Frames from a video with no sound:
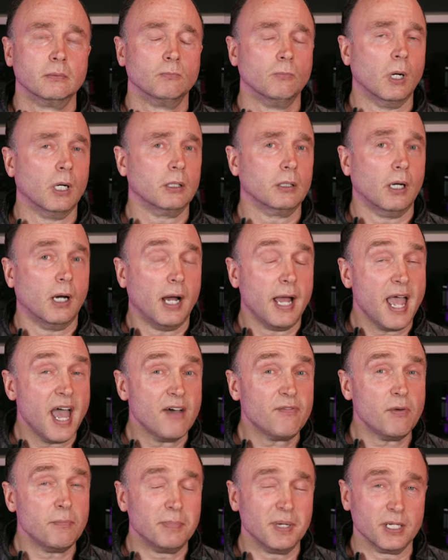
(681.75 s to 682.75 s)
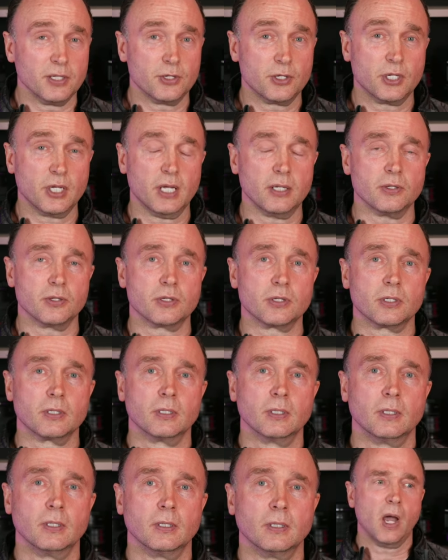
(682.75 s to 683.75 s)
well, I haven't been since.
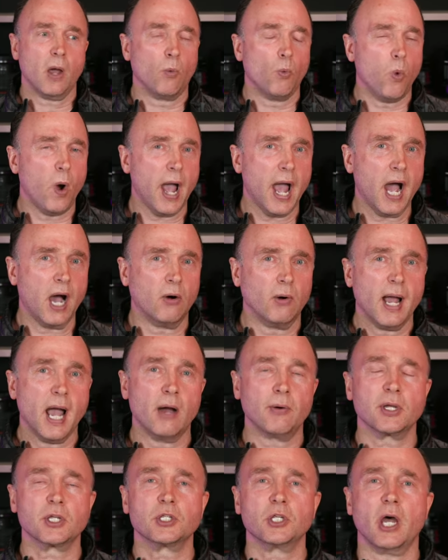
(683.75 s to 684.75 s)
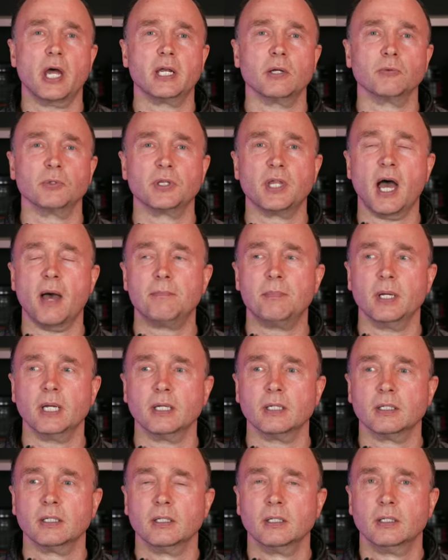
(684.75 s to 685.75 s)
And wow, how exciting would that
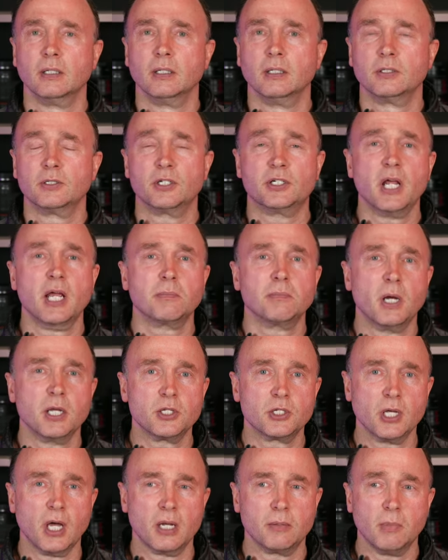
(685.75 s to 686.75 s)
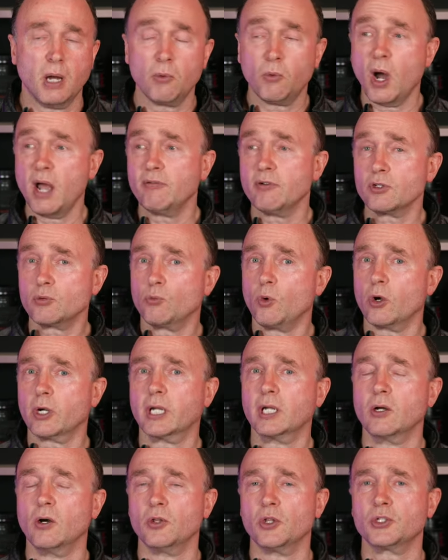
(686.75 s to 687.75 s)
be? To take my son, my wife is
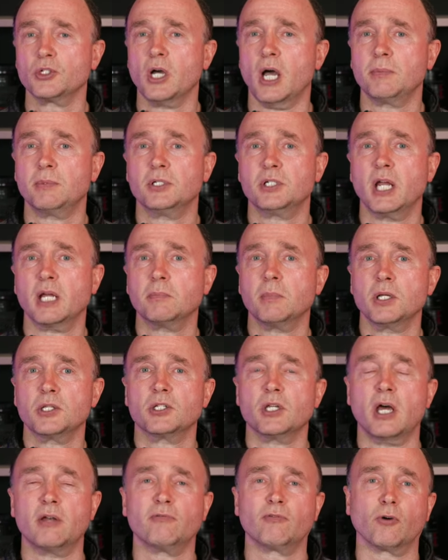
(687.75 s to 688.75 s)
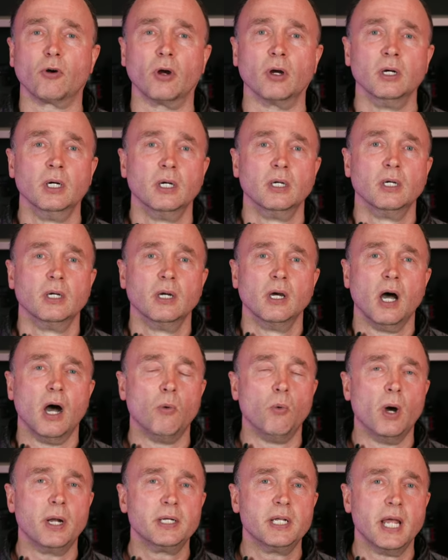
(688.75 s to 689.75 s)
working all the time, to take my son for a
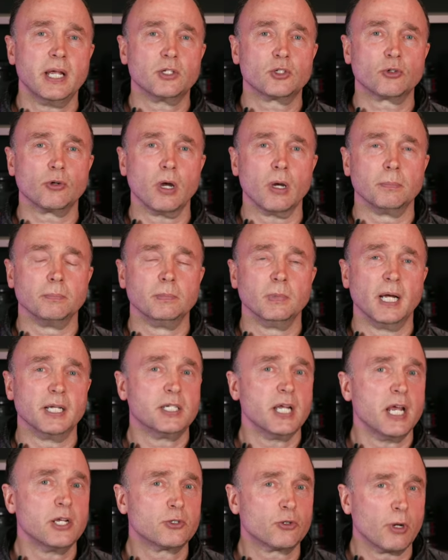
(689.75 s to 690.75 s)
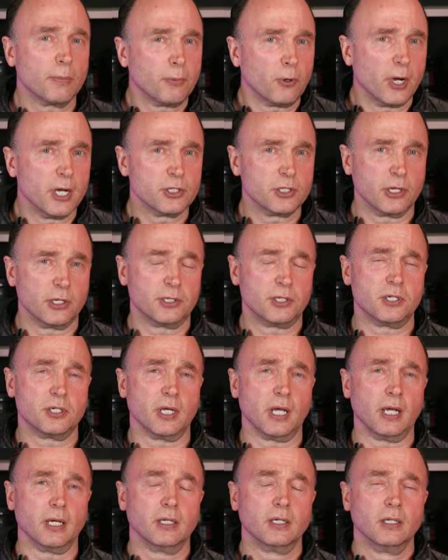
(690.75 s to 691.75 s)
one-day trip, a day tripper, as they'd
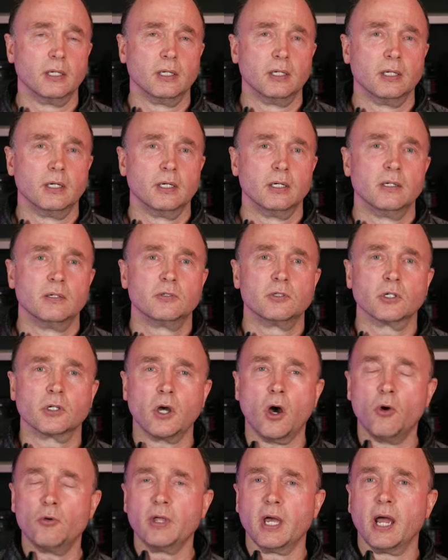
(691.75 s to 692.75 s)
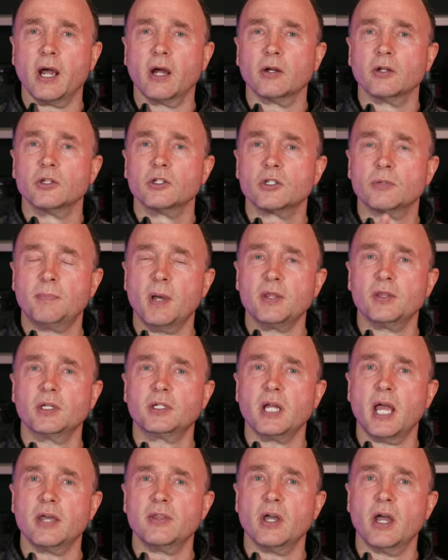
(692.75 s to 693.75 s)
say, to go there, spend the
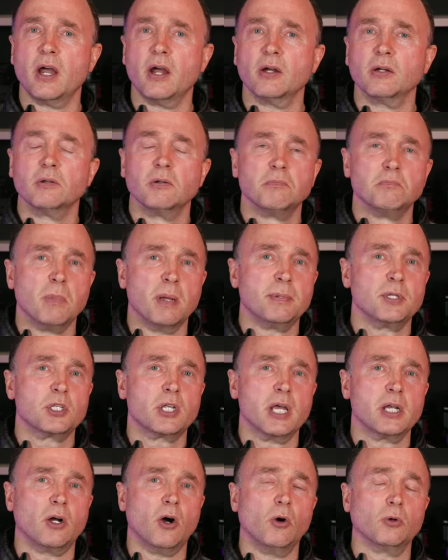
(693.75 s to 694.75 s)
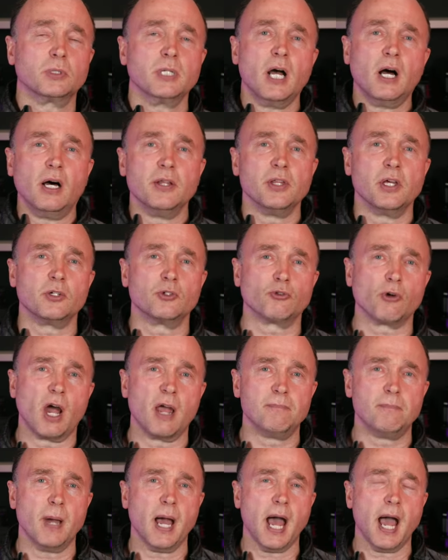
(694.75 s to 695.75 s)
day there, maybe stay at a hotel, and then
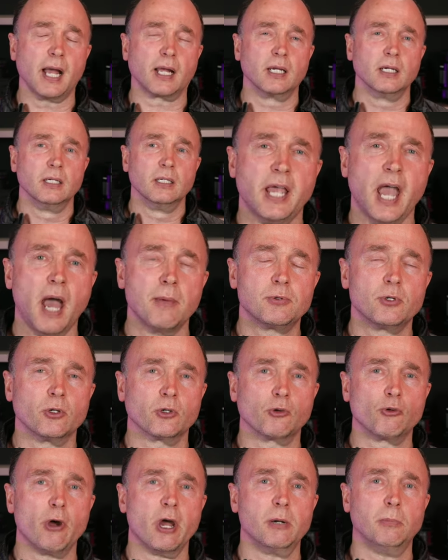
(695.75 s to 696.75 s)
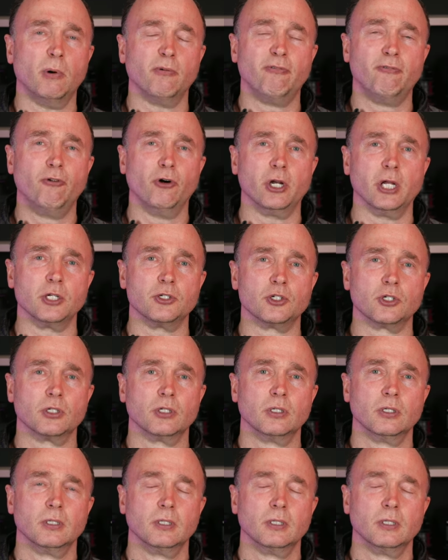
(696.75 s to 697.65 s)
drive back, capture incredible footage.